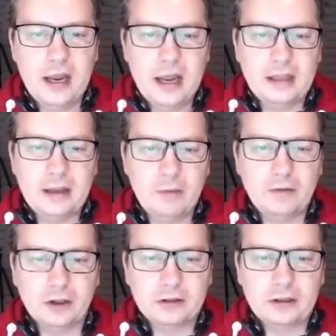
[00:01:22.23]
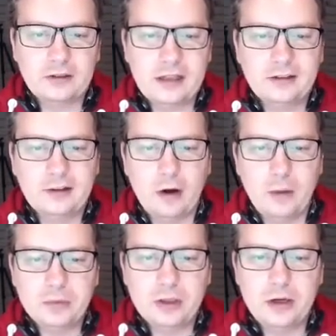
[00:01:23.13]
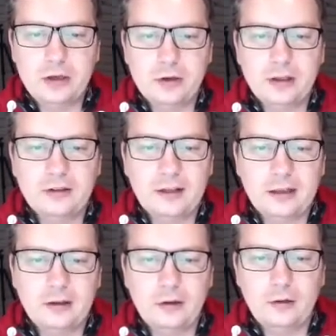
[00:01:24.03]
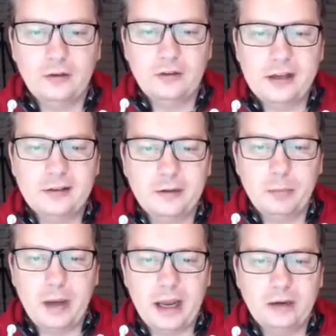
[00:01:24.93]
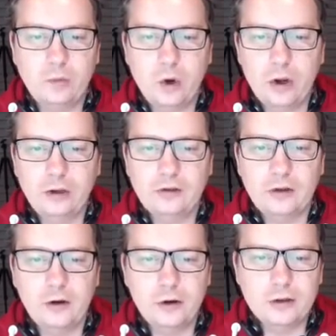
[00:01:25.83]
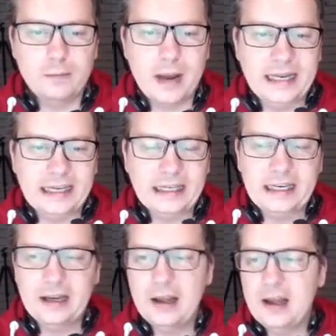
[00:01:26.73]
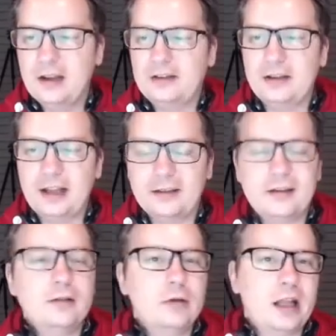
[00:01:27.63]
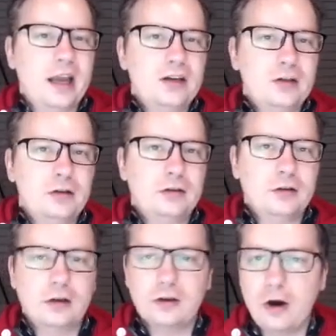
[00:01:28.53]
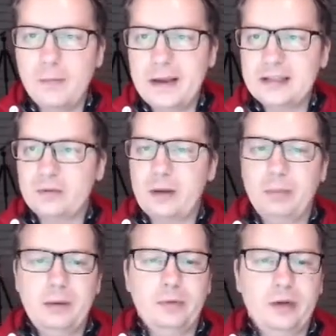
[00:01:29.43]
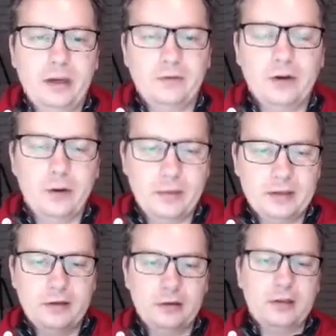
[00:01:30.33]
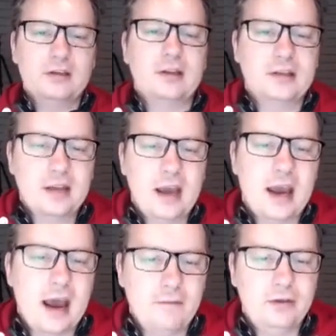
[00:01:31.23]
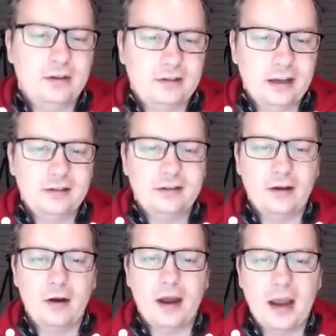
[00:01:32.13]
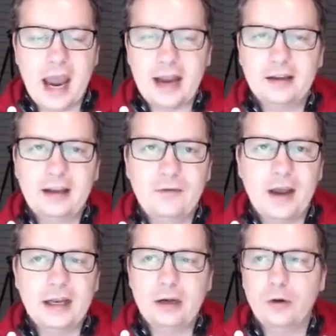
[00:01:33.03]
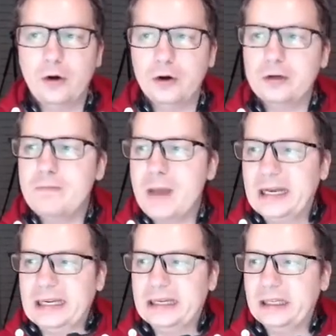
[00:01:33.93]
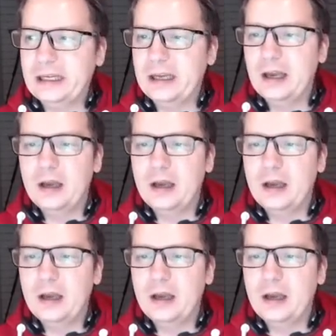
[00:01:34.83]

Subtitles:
Then we've got the censor option. You can set to censor bad words automatically. So that's in relation to the comments. When people leave comments, you can just have the censor active, and it'll automatically